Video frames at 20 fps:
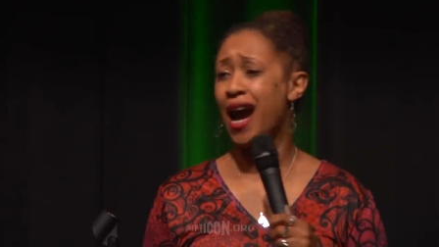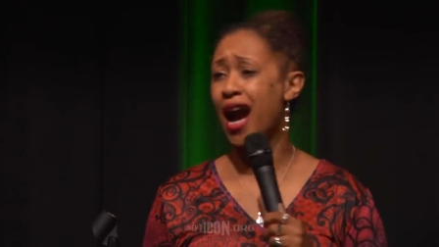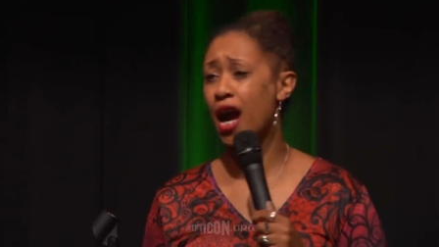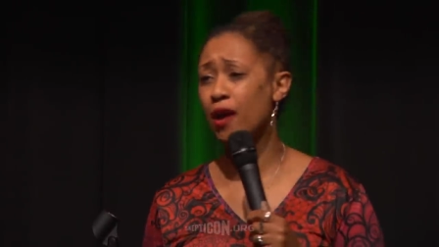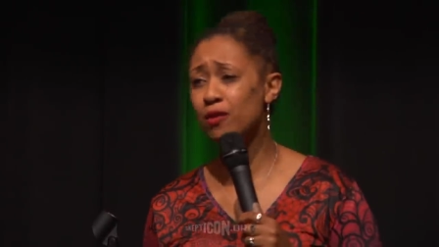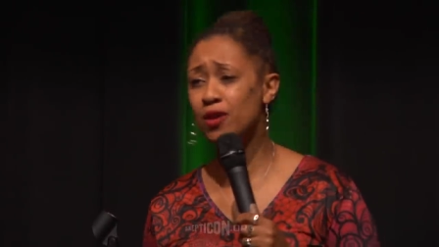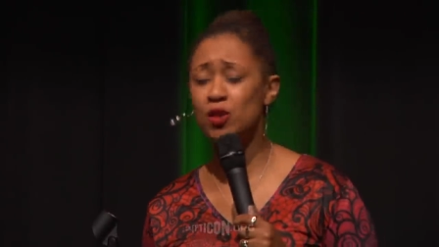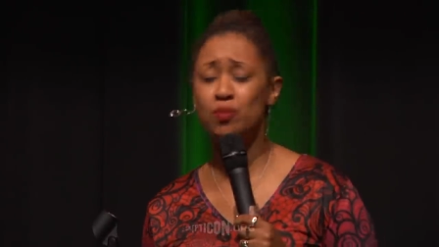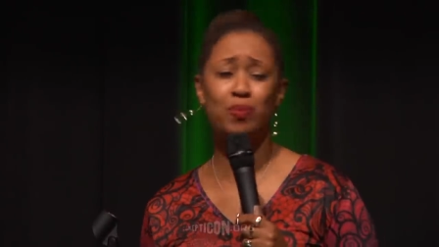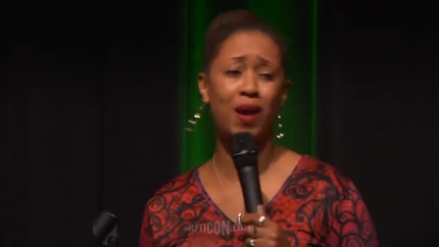I
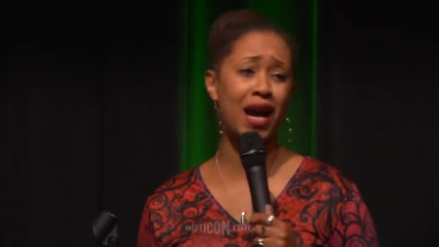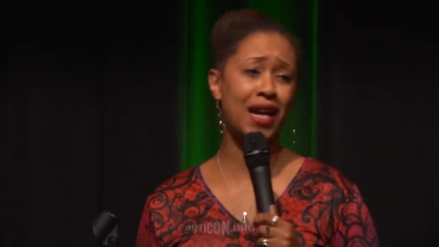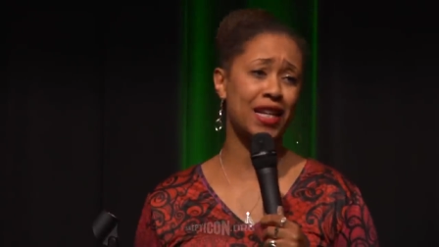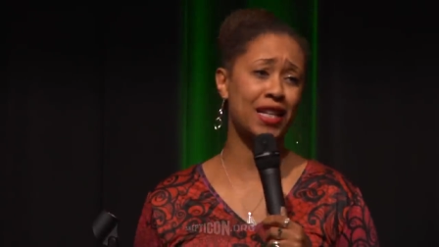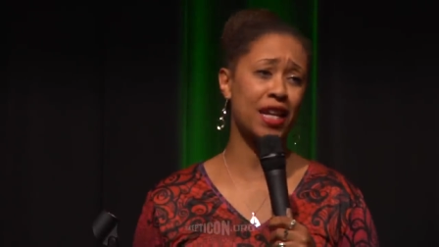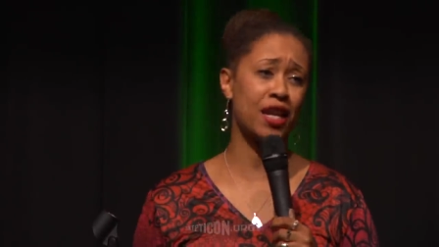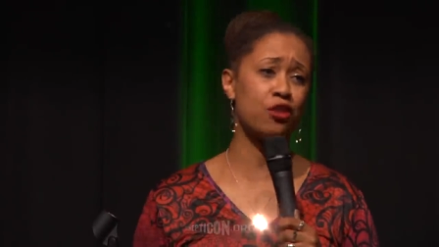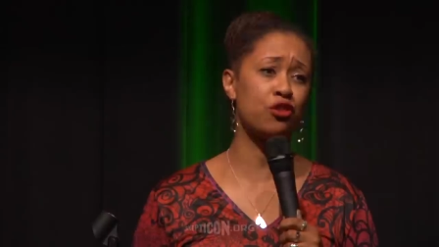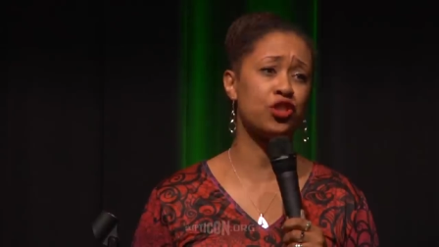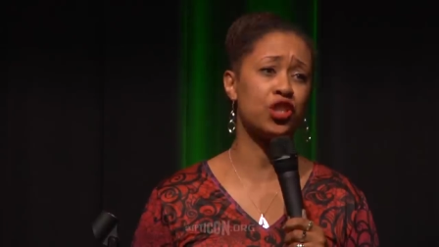was
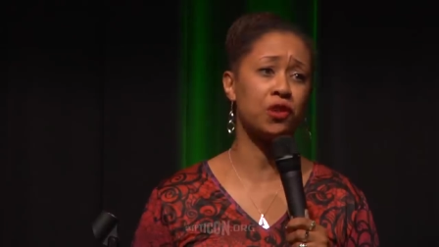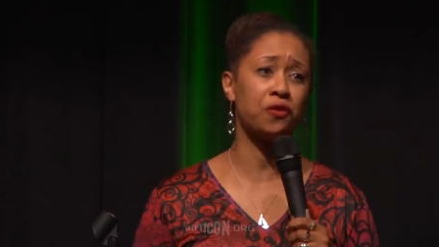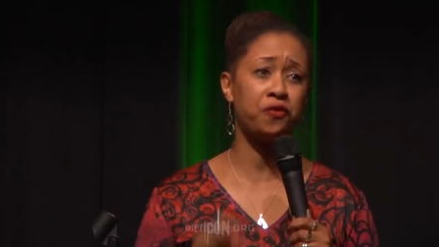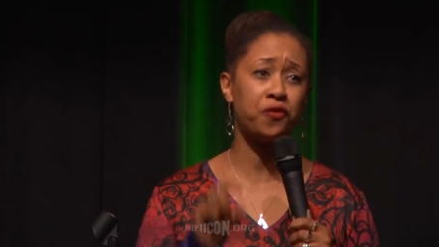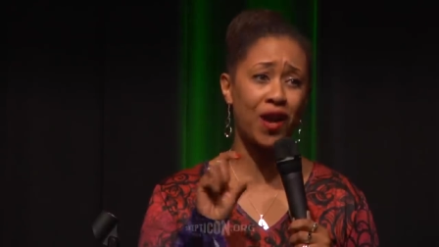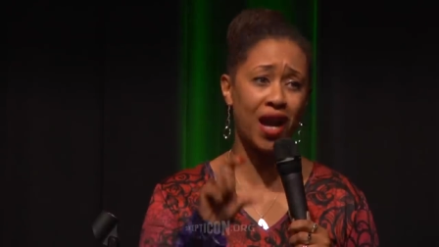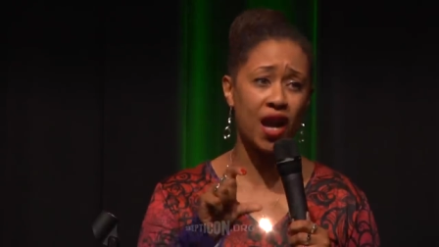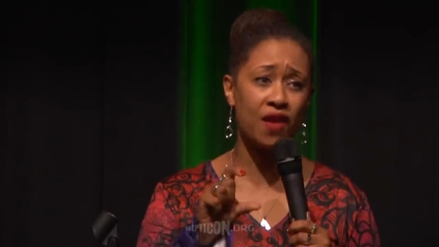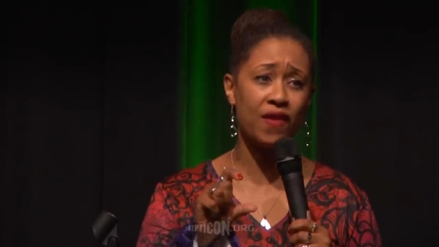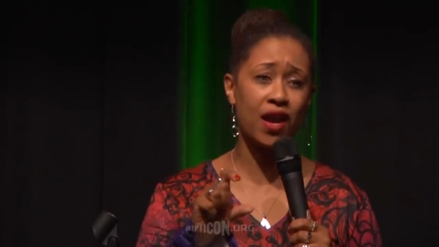buying energy
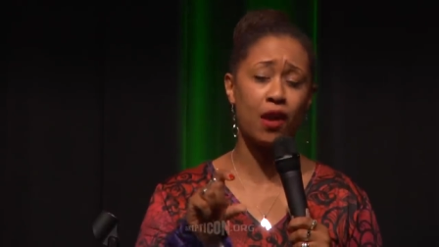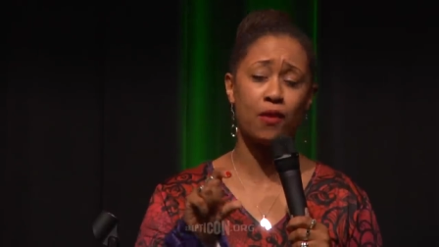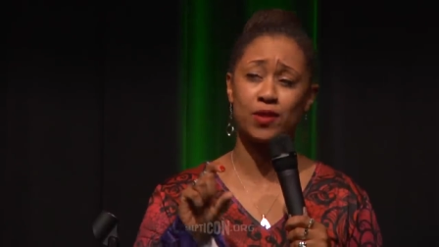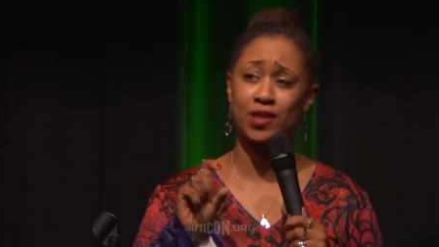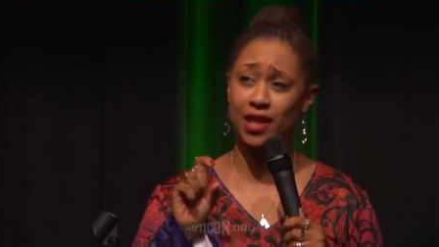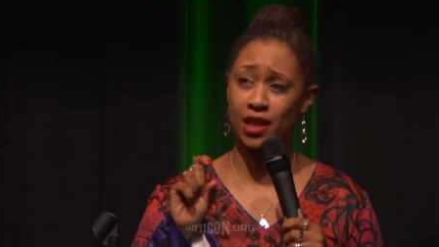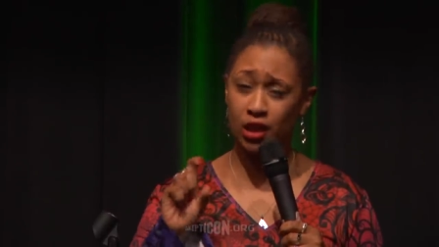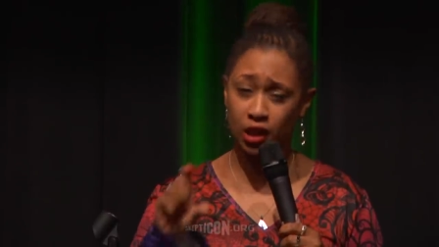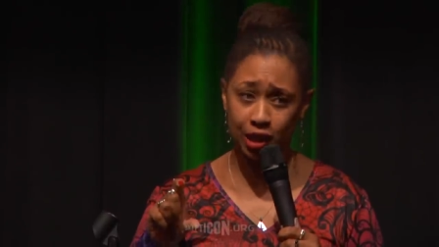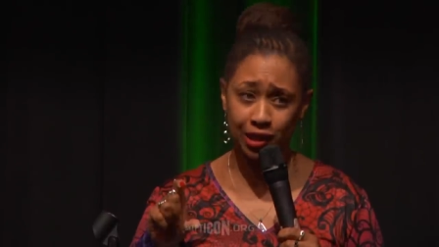five
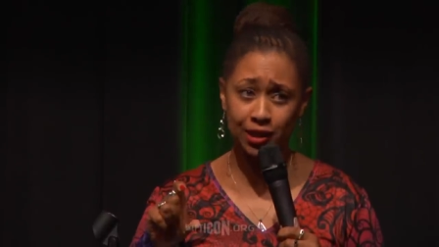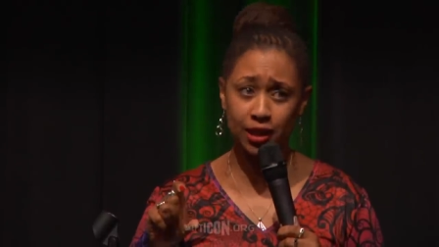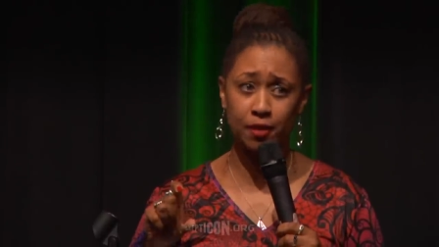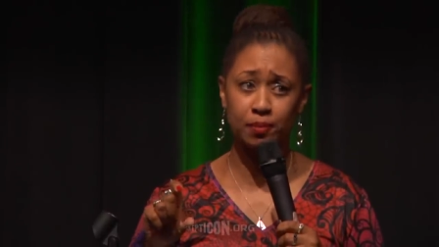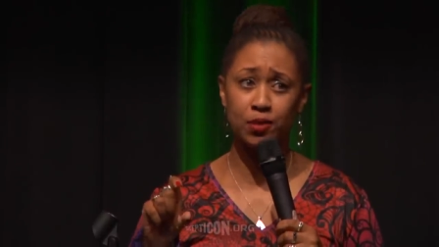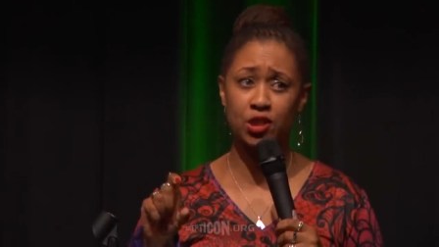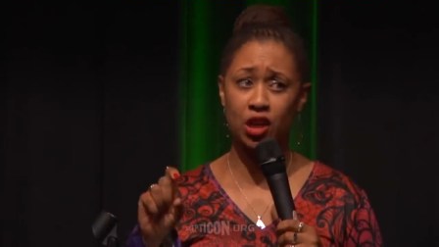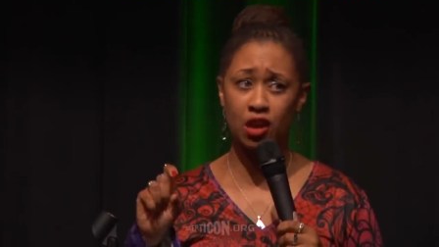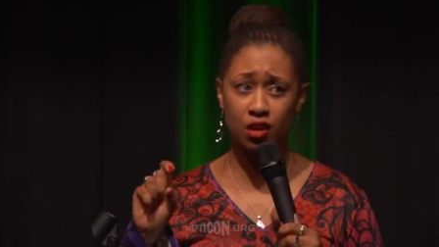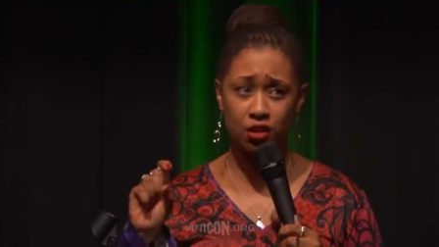hours at a
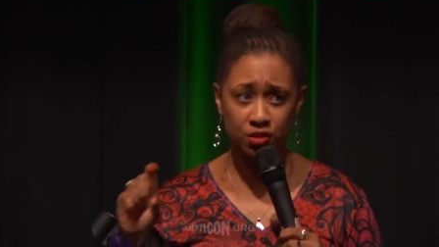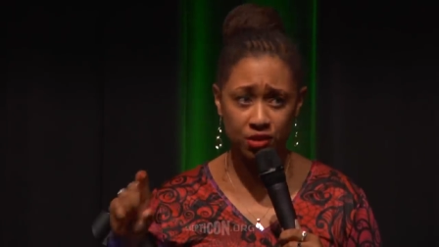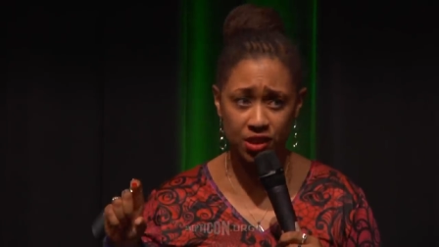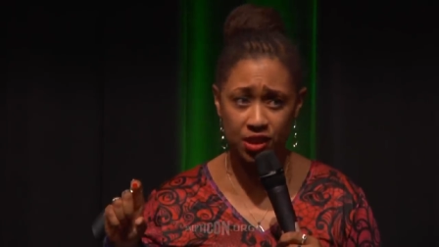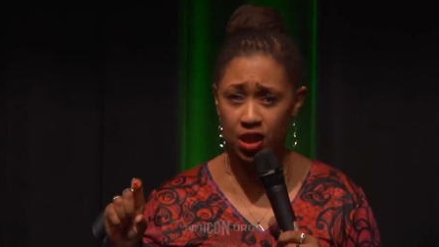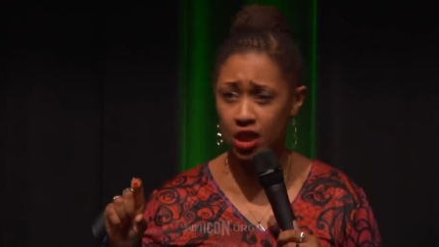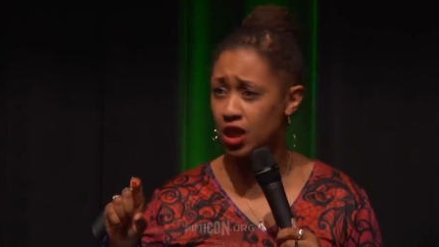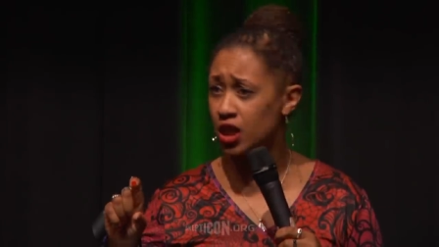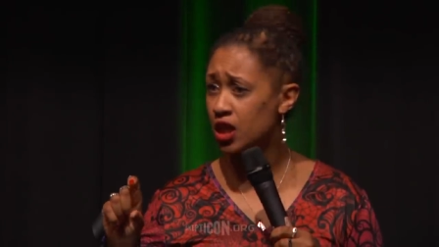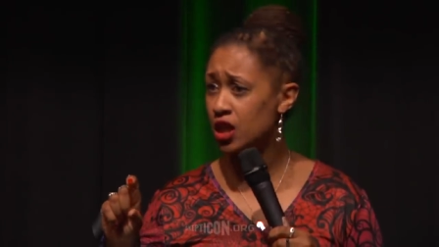clip. Do y'all
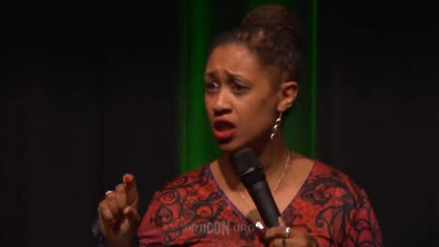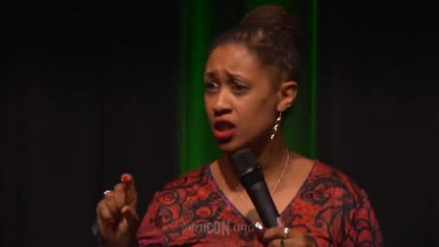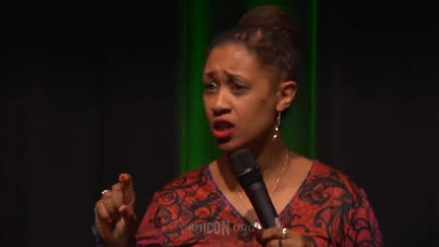understand?